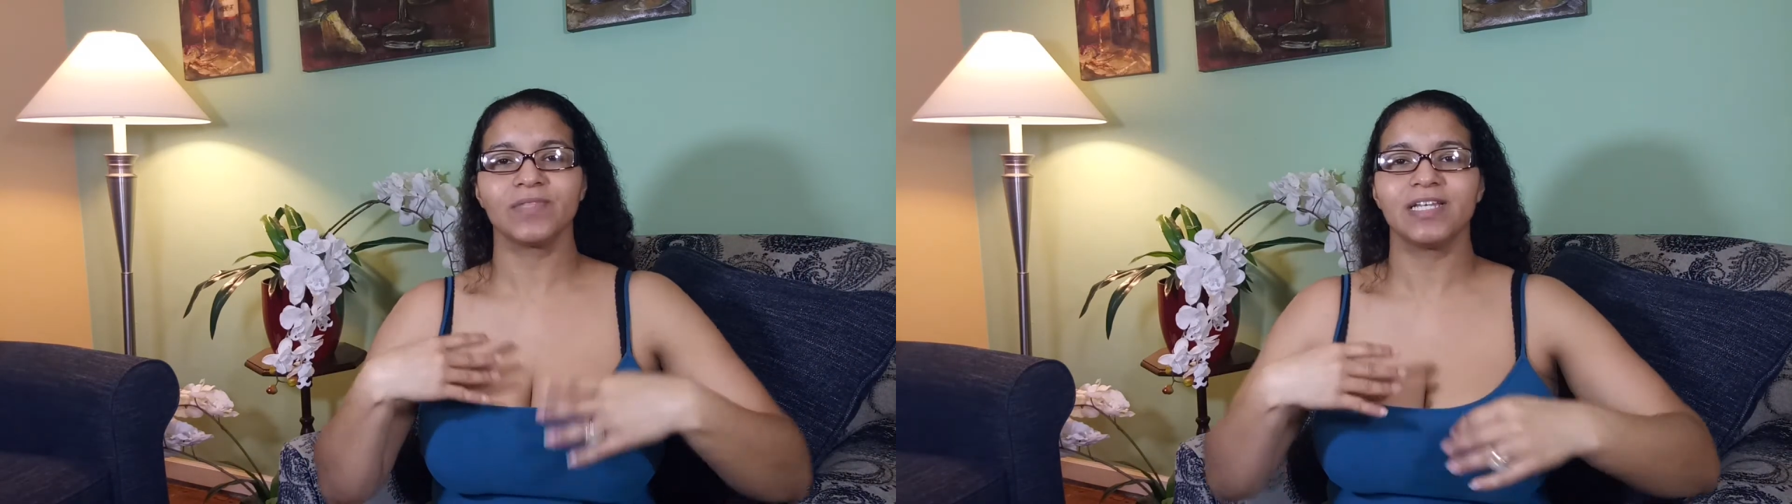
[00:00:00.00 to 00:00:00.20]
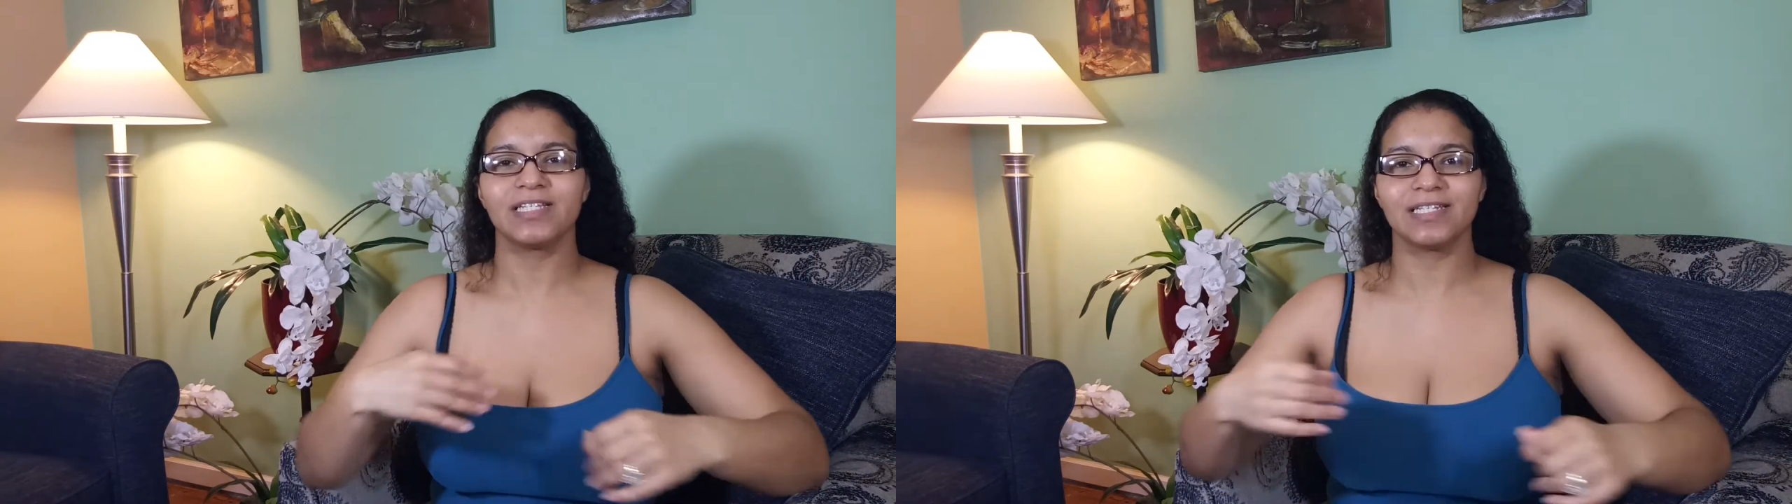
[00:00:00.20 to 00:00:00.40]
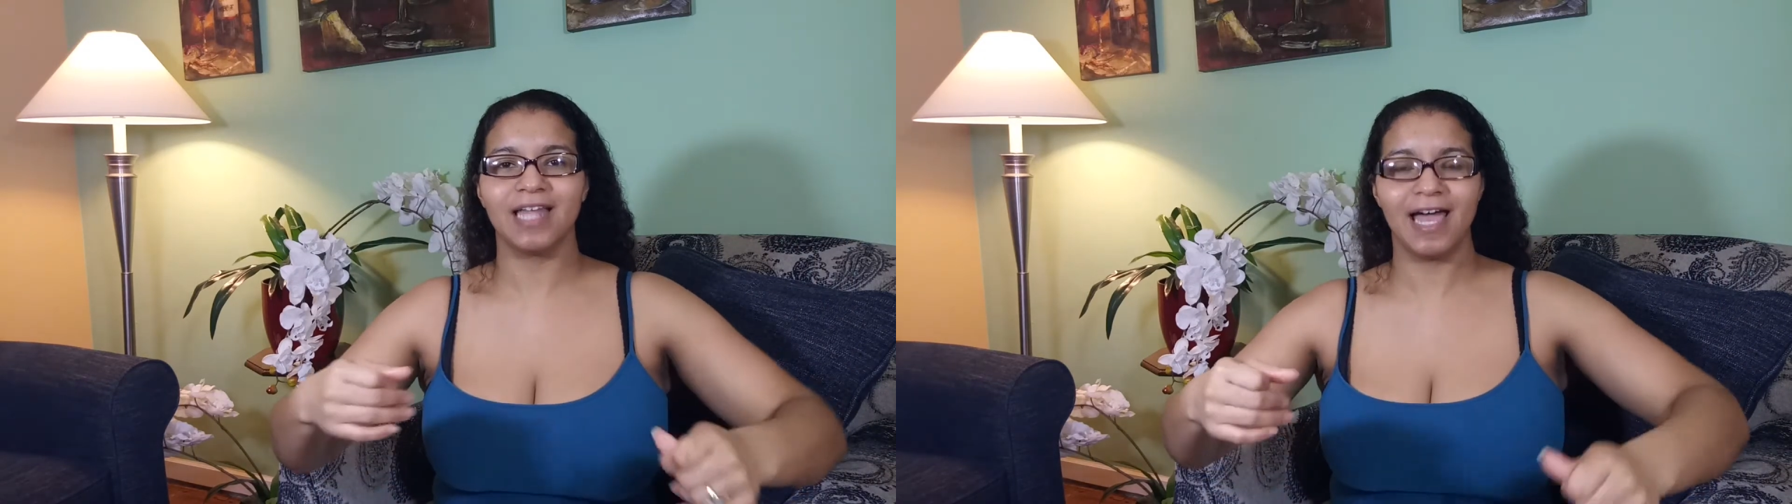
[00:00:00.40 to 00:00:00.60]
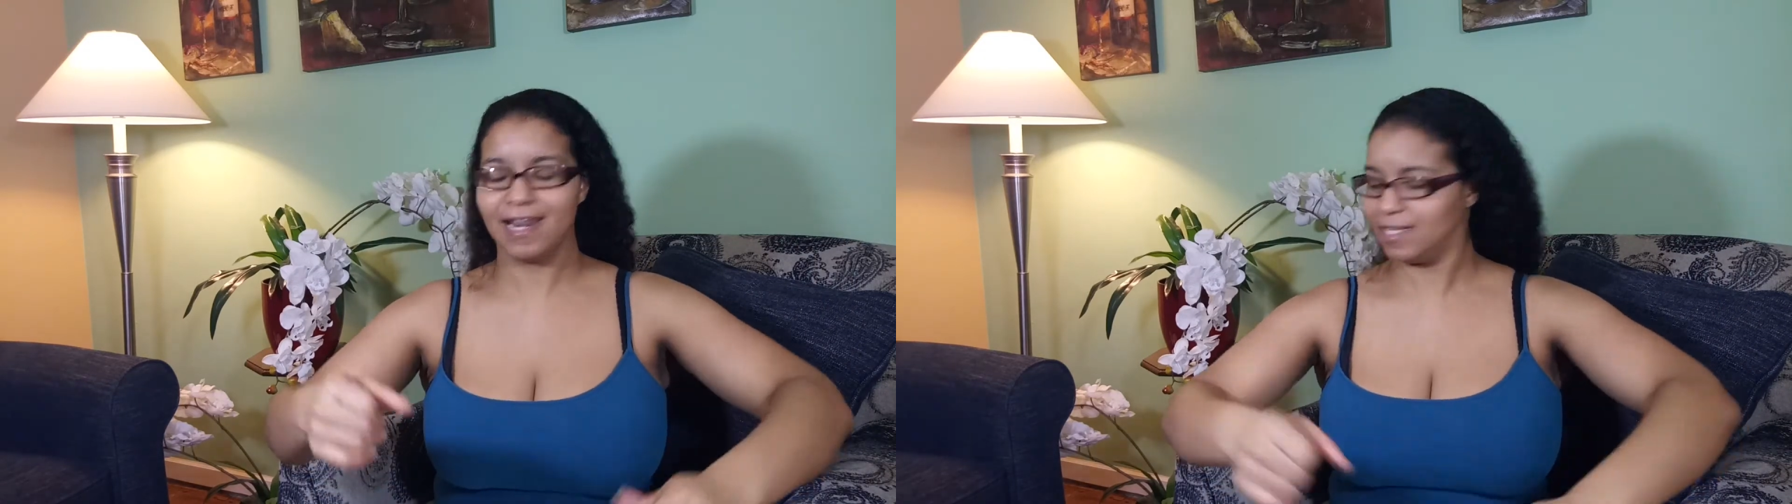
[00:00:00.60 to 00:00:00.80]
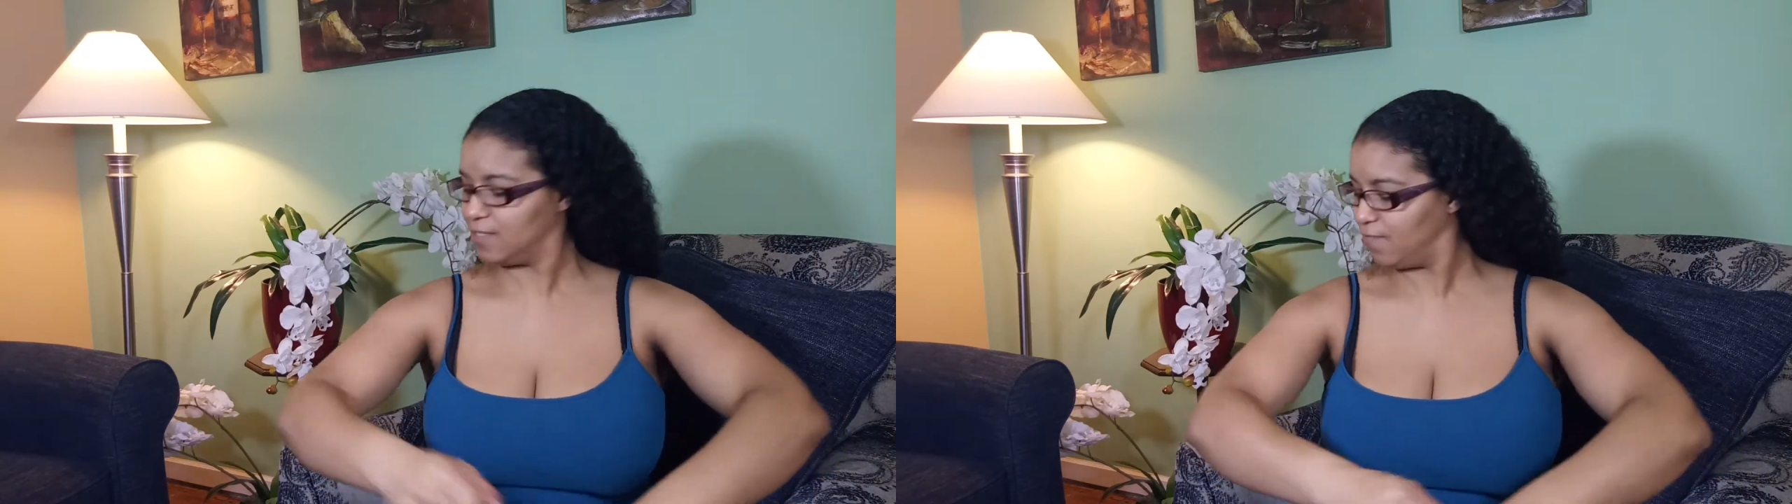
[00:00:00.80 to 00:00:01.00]
It's not
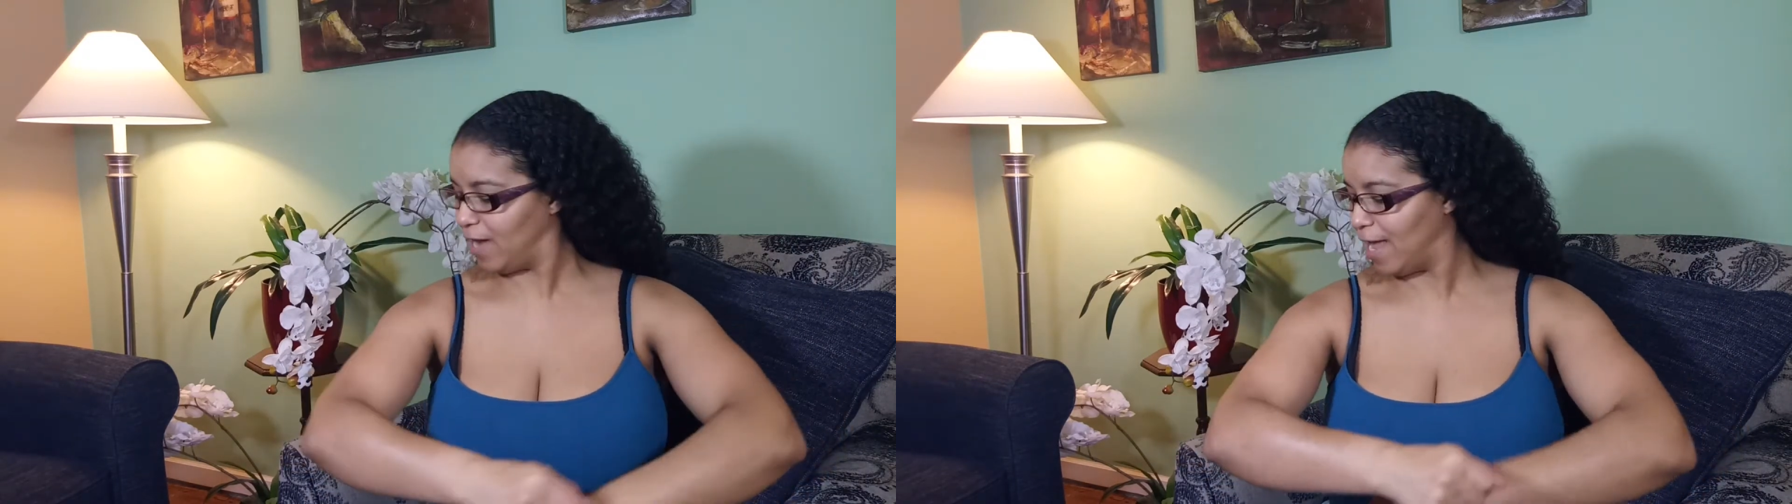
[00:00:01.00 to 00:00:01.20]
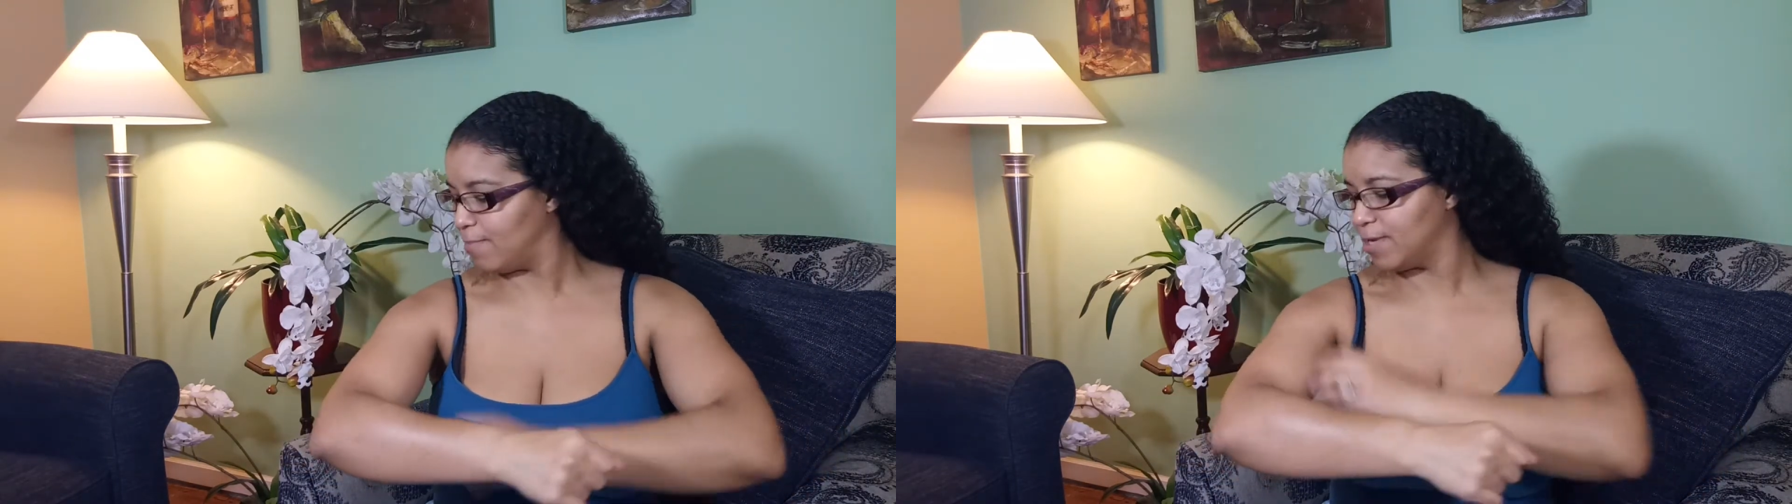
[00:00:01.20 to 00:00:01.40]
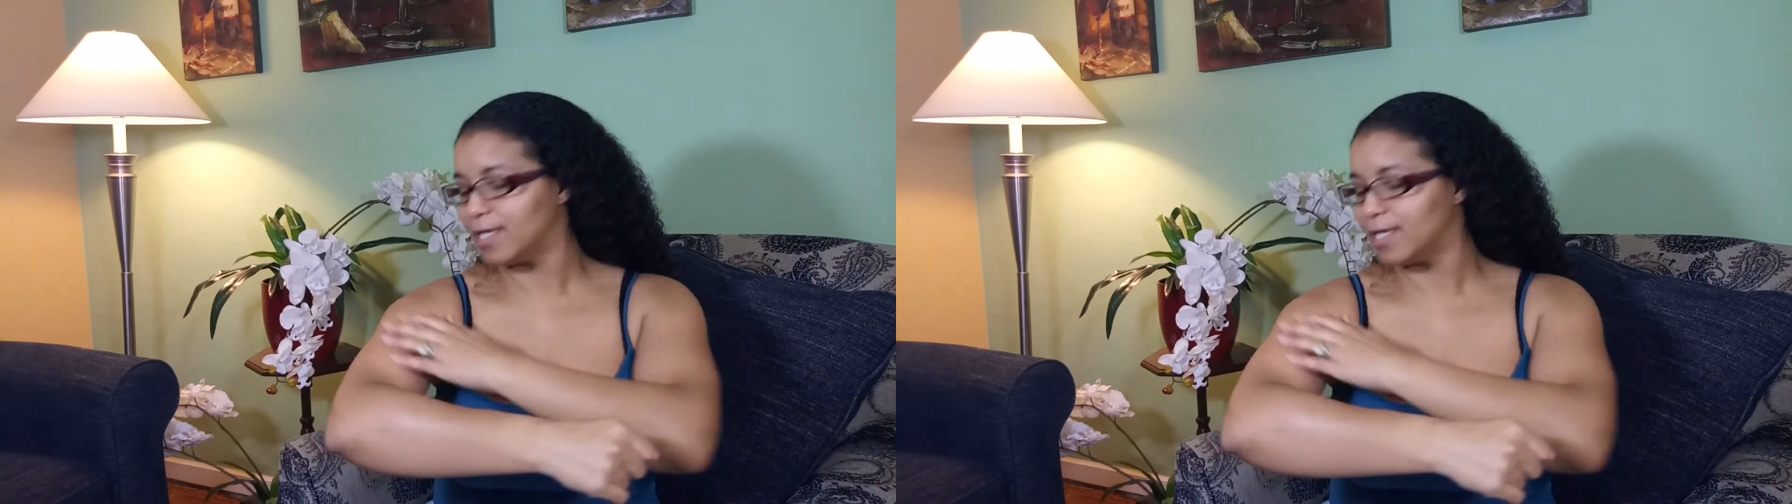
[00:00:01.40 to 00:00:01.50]
as flabby